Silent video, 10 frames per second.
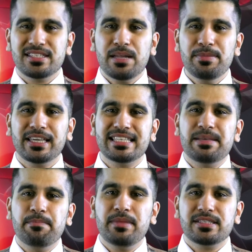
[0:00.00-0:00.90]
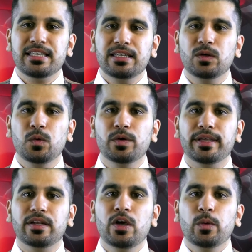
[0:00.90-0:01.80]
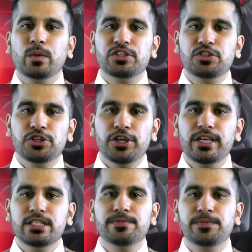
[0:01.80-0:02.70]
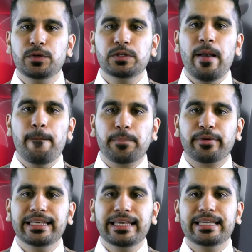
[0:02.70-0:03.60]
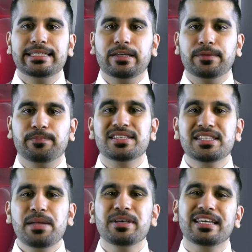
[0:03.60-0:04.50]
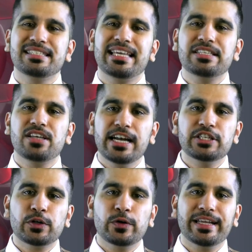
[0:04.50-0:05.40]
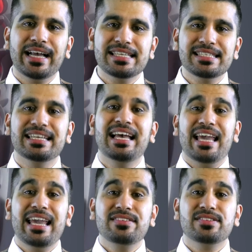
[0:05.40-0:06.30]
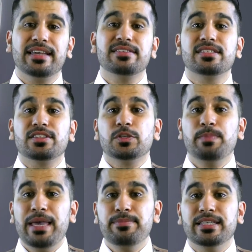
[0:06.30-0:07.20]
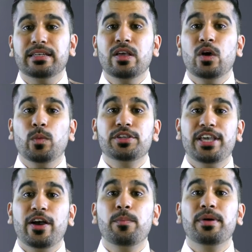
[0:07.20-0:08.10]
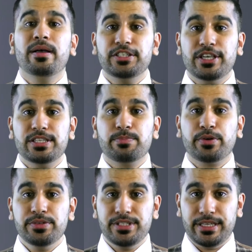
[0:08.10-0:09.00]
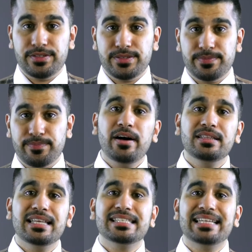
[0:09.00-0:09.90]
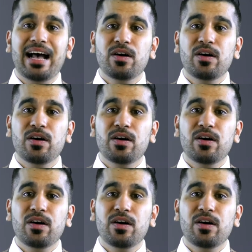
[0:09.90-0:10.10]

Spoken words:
The stomach is a muscular organ which churns food, breaking it down. The stomach contains hydrochloric acid and enzymes such as pepsin, which help digest proteins. Bile is an